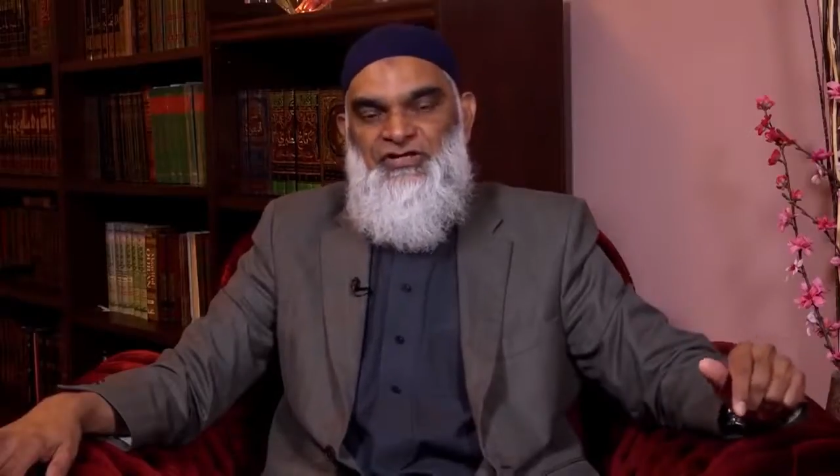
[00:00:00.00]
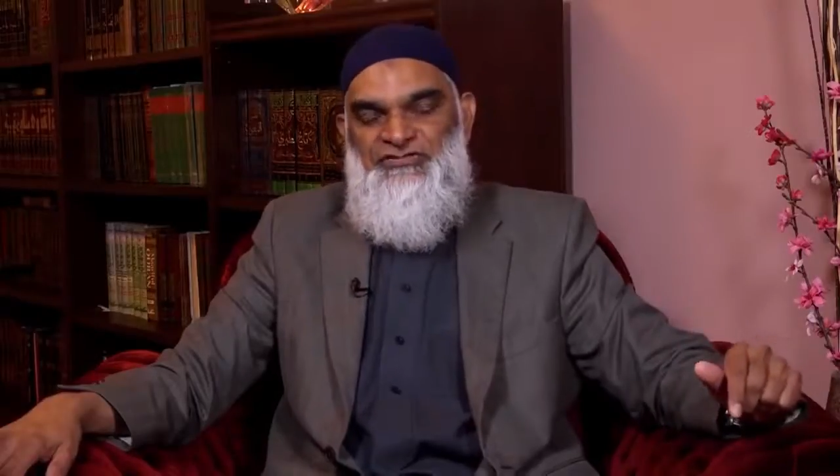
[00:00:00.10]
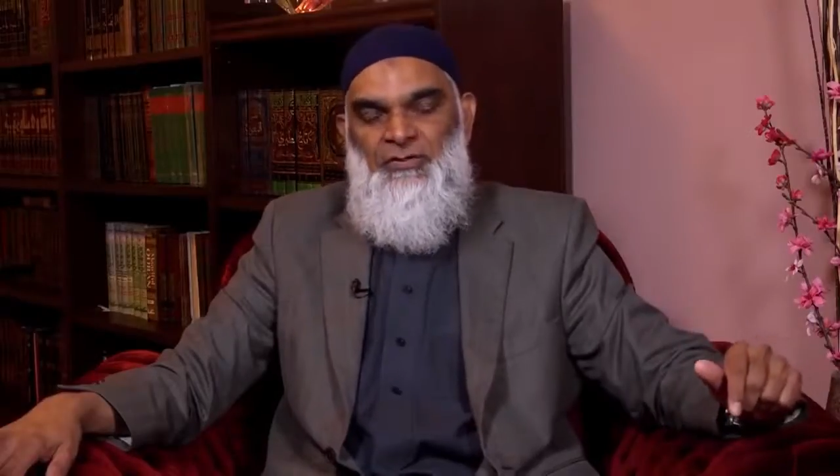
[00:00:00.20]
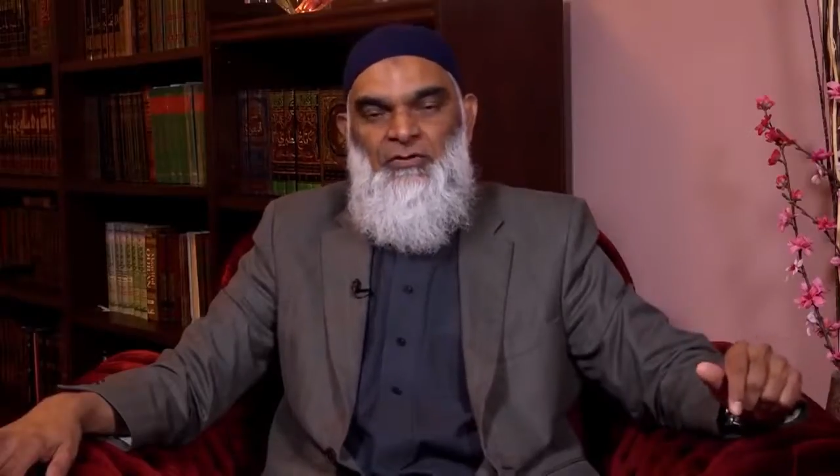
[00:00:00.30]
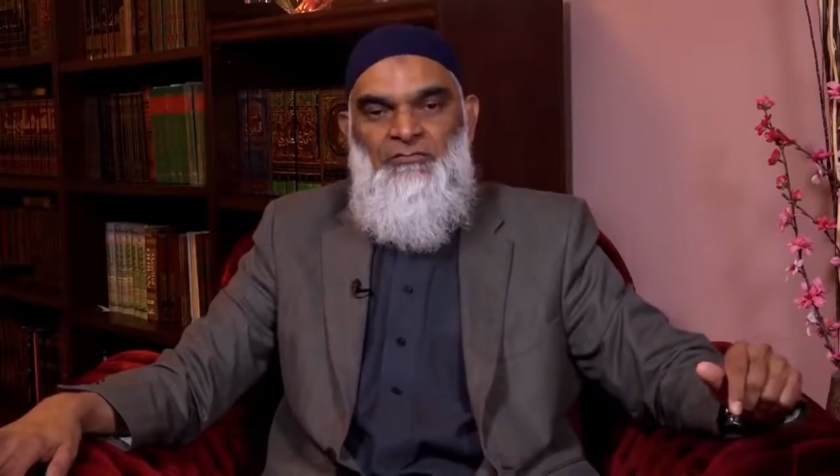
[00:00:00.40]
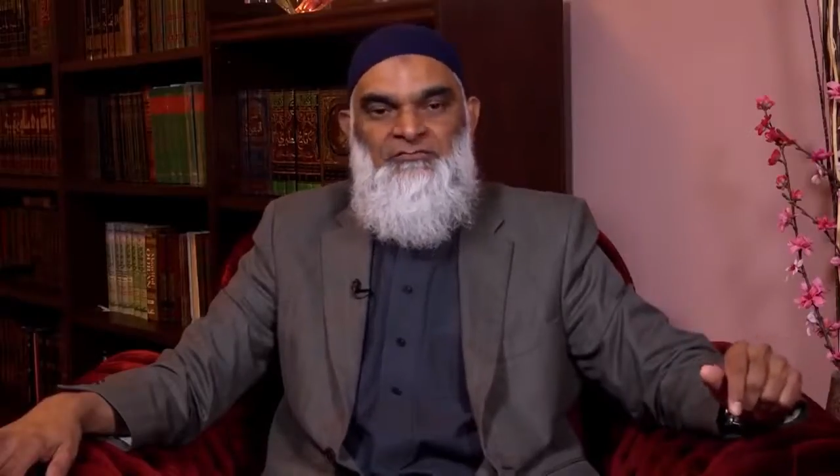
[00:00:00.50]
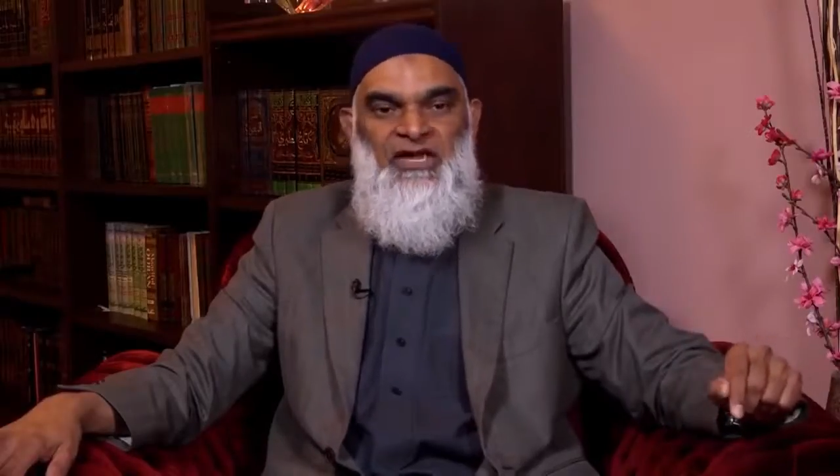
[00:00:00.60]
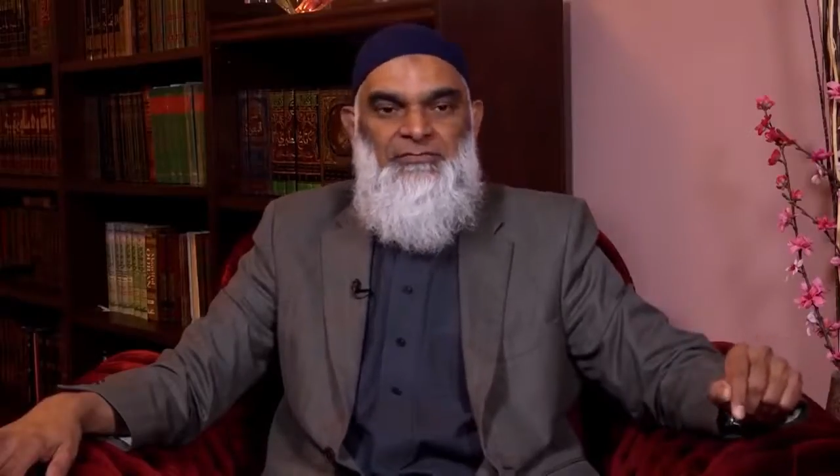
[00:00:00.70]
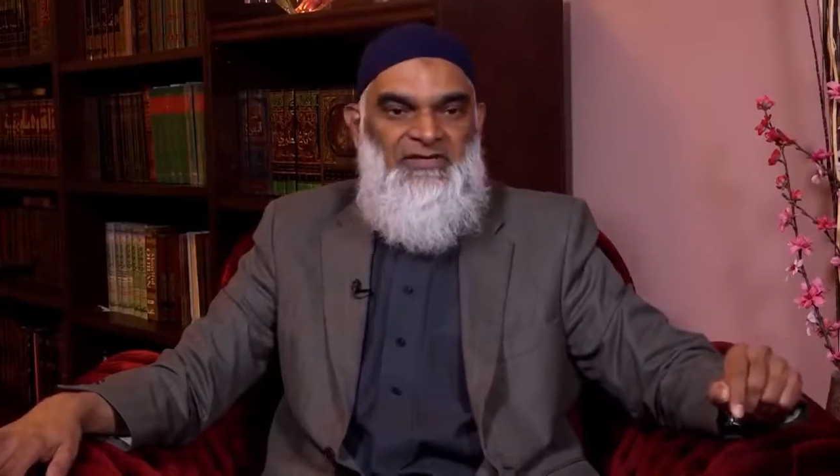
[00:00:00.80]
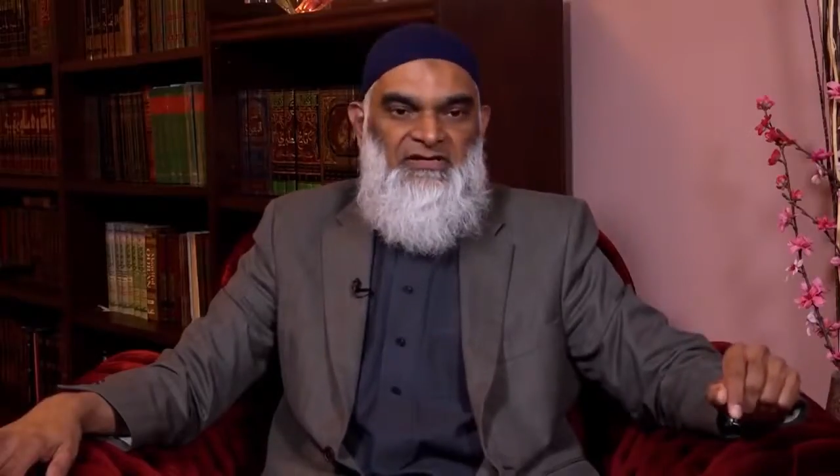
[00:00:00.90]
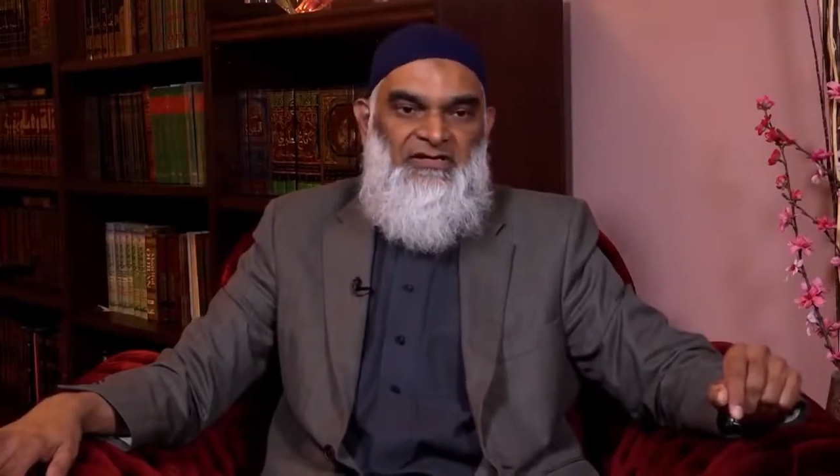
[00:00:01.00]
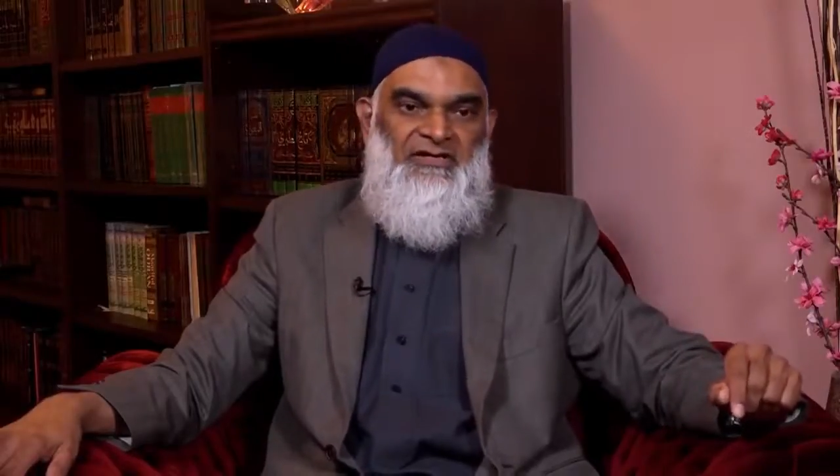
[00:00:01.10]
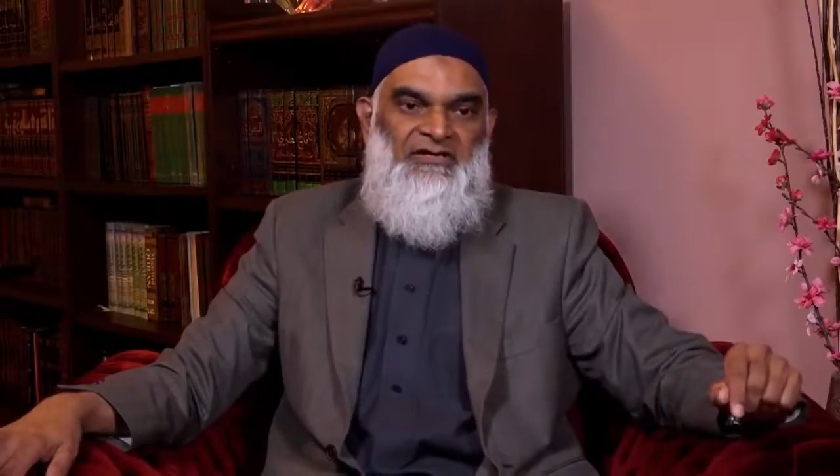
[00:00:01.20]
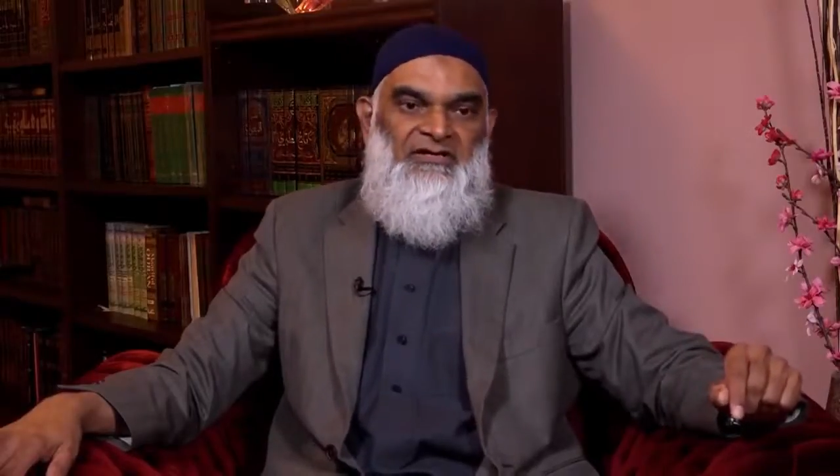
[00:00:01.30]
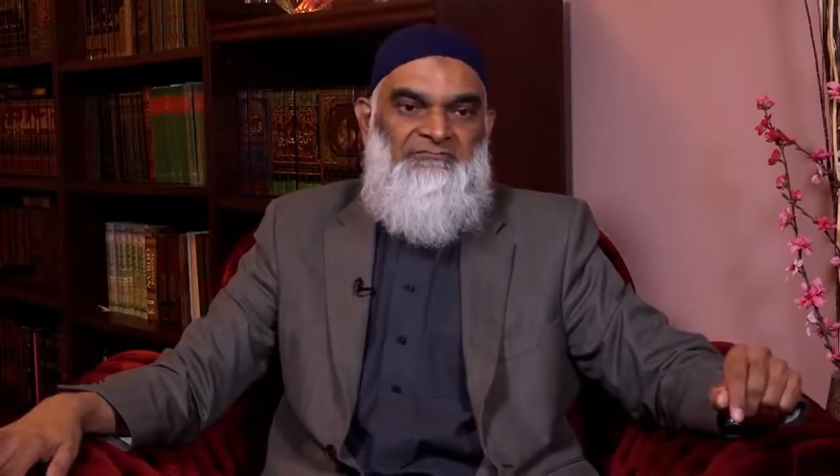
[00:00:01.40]
So
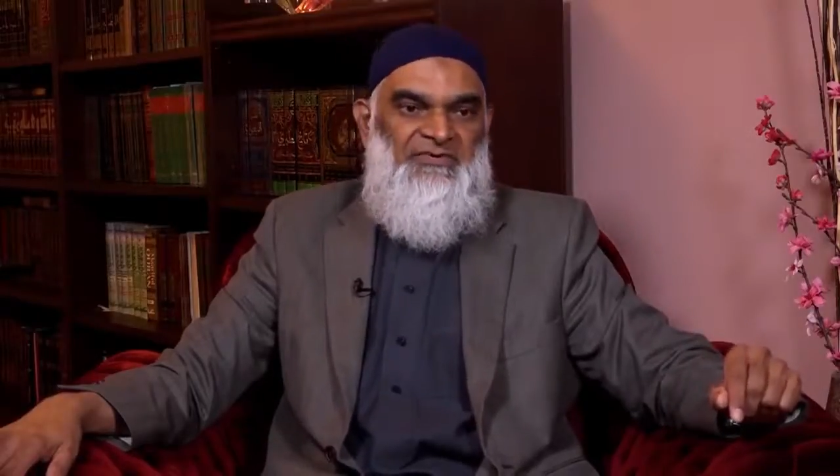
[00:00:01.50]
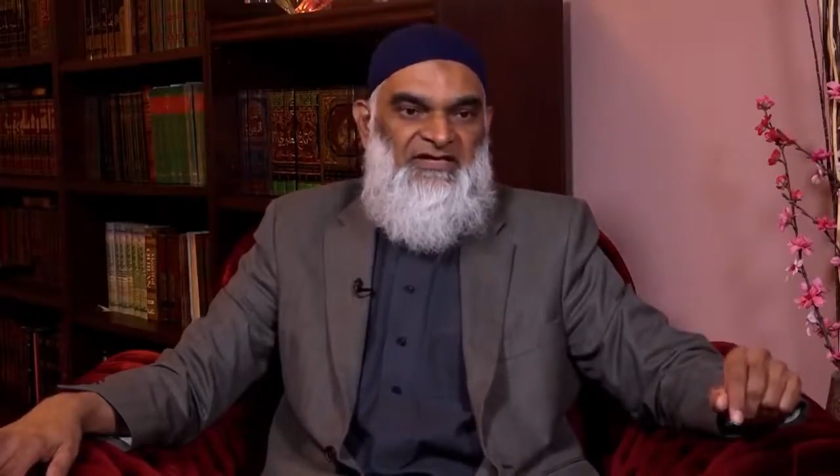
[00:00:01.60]
maybe it